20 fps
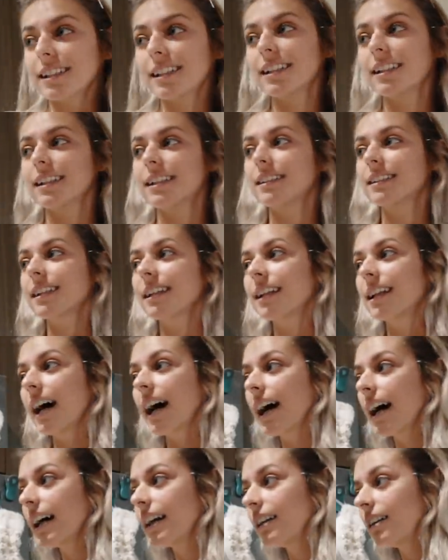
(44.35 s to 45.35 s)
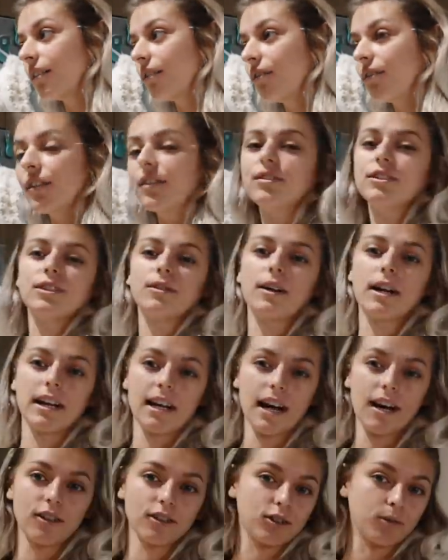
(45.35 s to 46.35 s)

It is 9.50 right now,